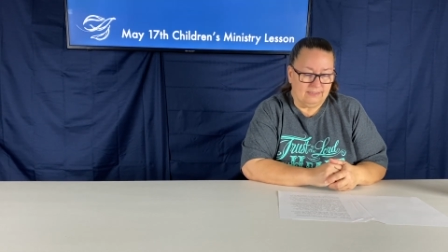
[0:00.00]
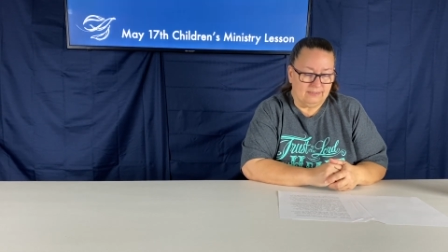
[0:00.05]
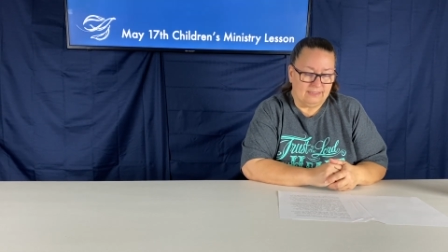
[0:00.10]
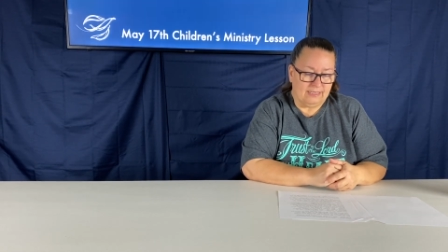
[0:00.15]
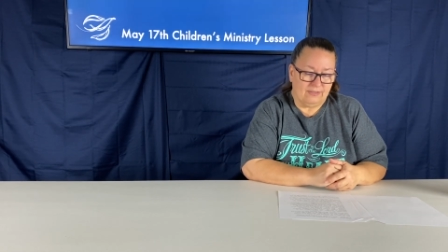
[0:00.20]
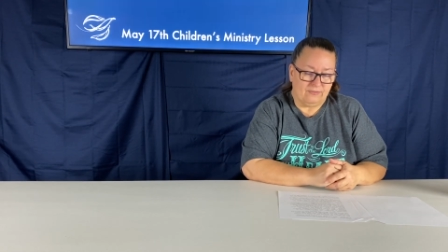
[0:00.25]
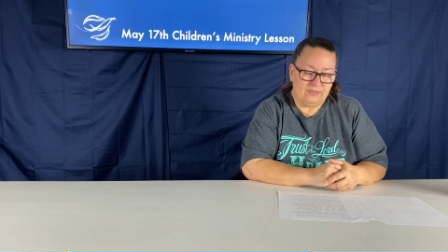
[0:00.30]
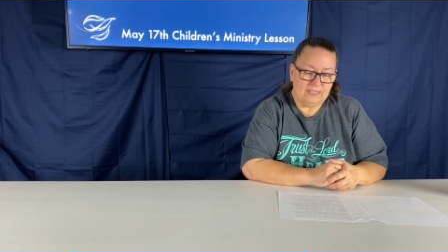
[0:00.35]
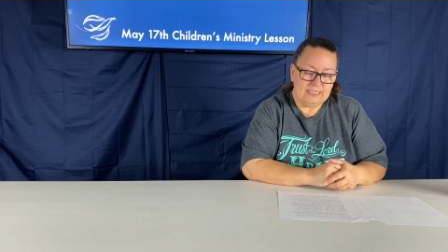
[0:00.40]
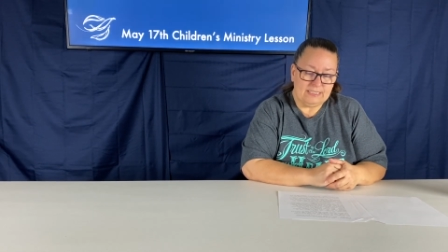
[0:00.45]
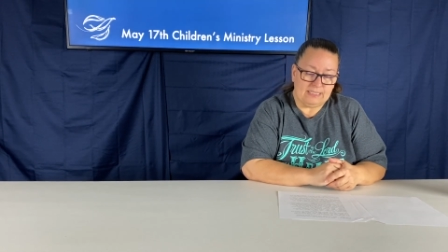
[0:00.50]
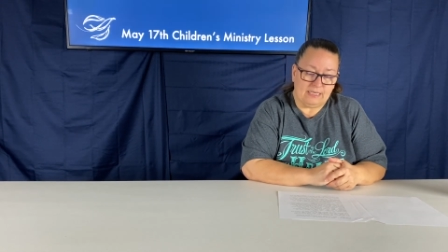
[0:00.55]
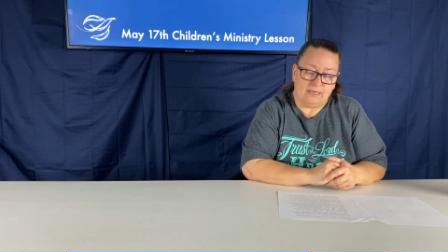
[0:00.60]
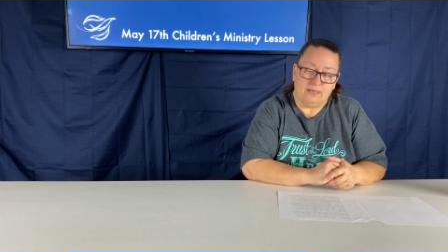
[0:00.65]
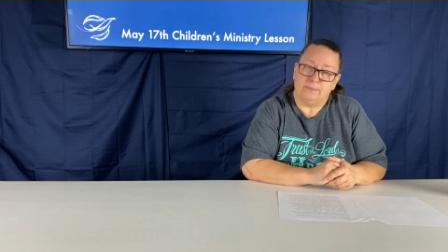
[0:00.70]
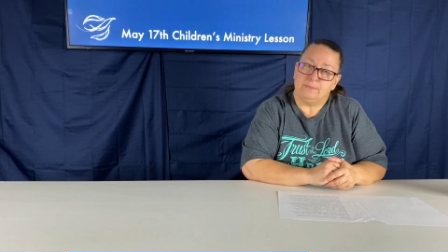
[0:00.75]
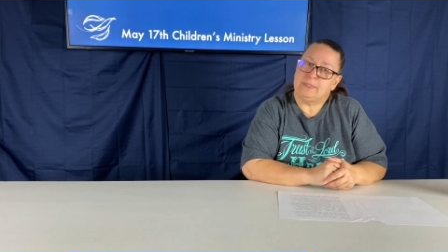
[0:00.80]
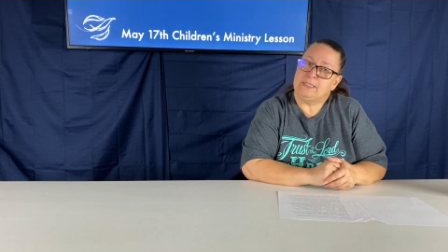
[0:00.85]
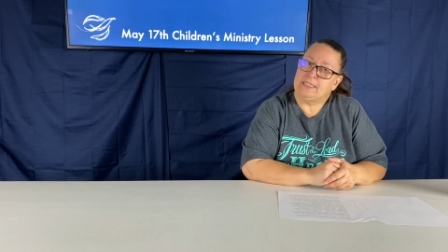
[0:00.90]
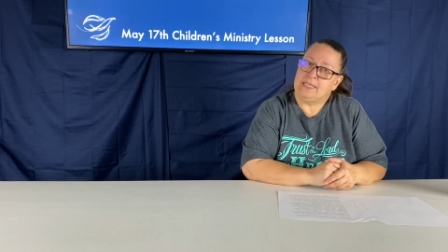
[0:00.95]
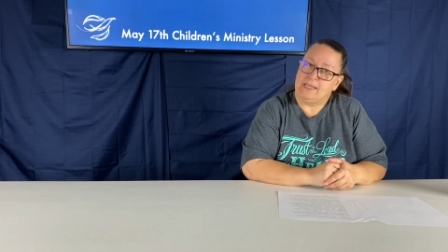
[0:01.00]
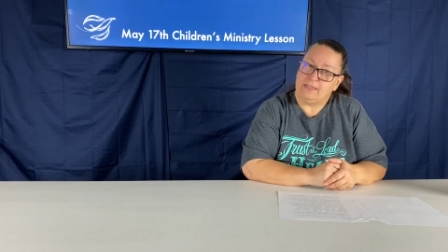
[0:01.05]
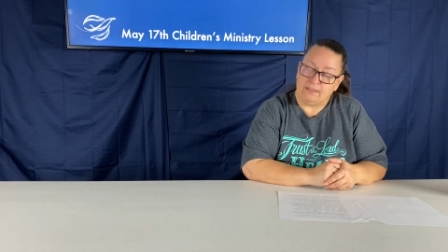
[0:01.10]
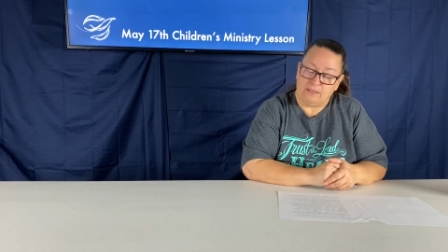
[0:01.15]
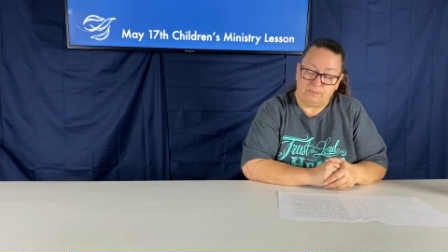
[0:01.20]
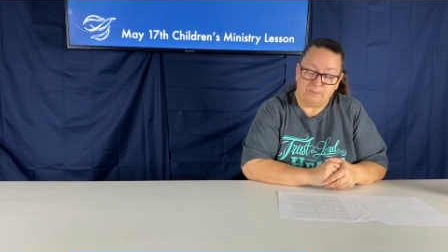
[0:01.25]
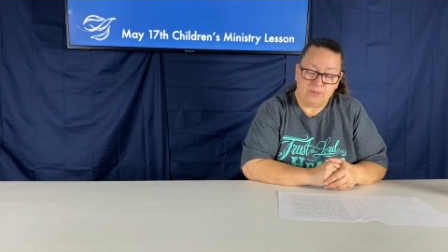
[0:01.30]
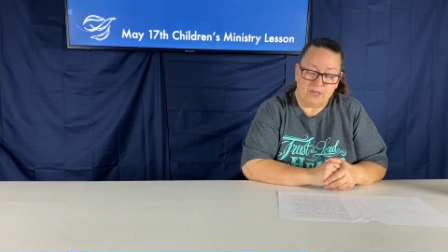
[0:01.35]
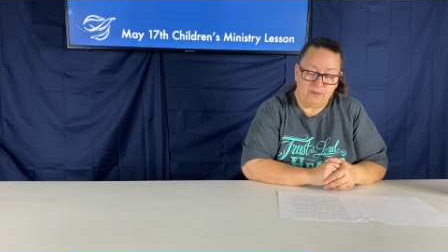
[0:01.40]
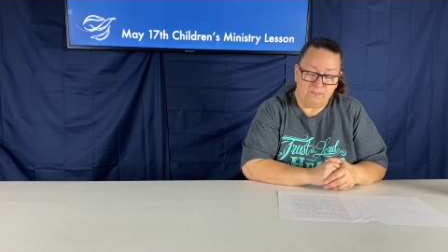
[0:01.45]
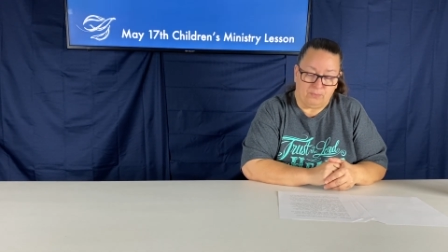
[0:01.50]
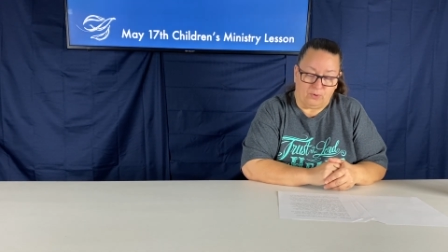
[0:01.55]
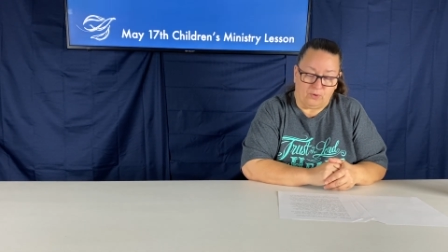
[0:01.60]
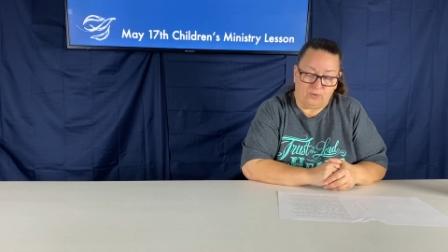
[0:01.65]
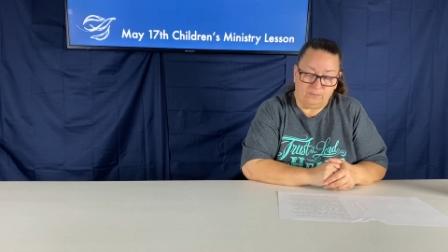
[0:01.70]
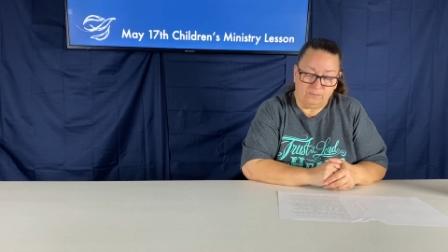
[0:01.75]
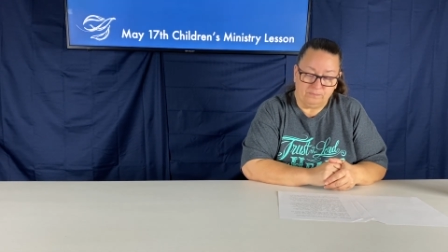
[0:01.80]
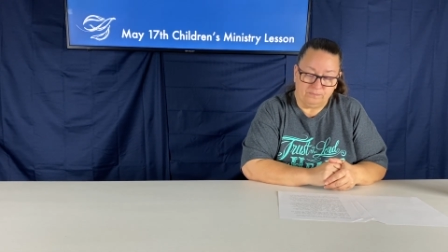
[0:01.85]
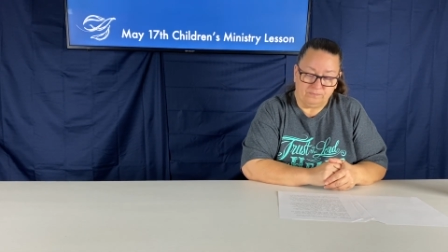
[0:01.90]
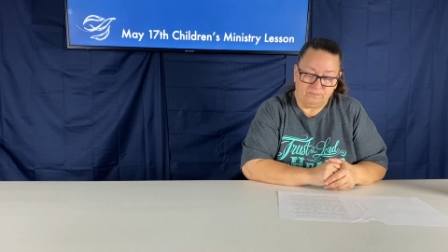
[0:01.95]
Now, this upset the
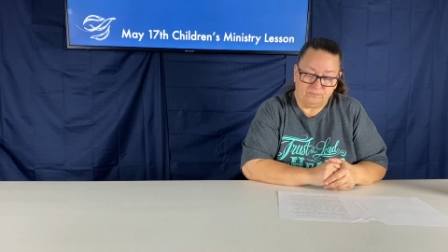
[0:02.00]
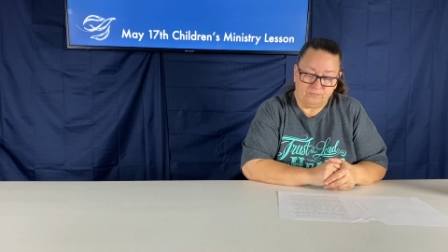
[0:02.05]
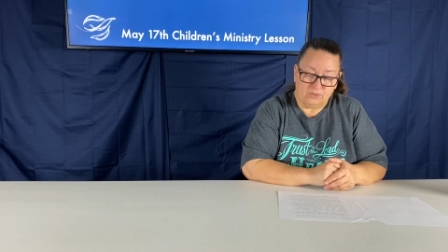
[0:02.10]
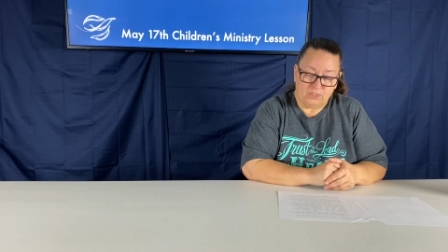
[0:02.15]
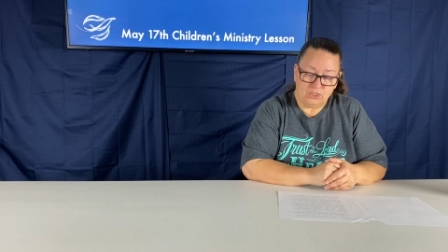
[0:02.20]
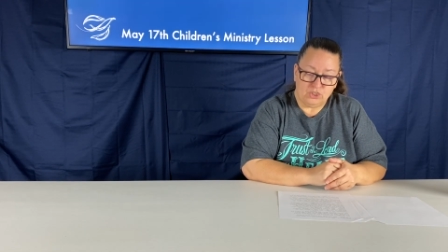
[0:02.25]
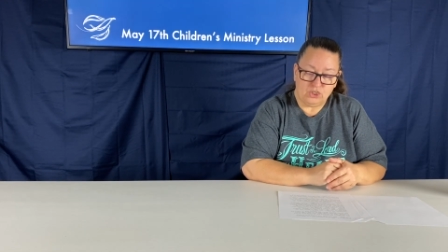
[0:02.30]
people, the